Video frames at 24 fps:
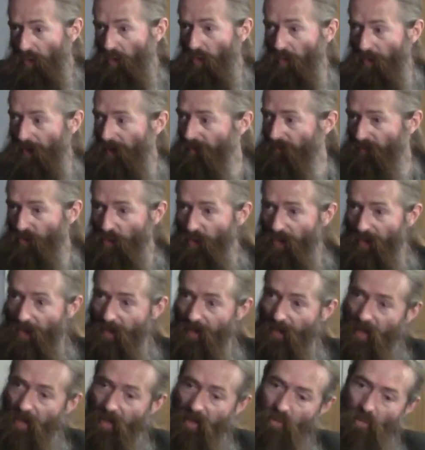or individual cells
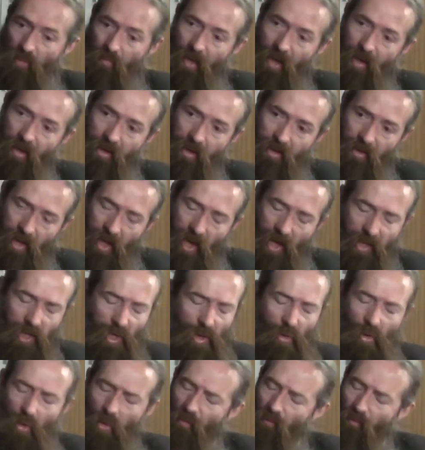getting into a bad state.
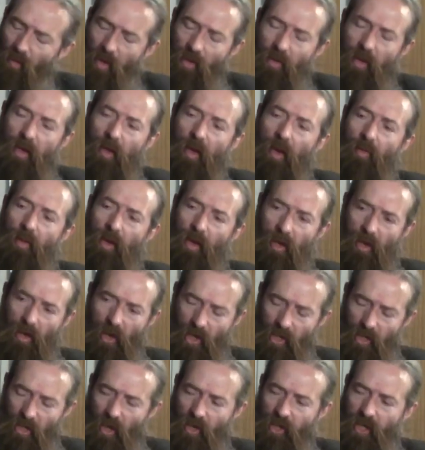All of these things I think are
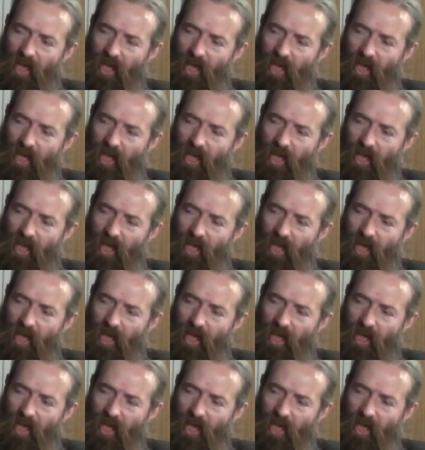going to go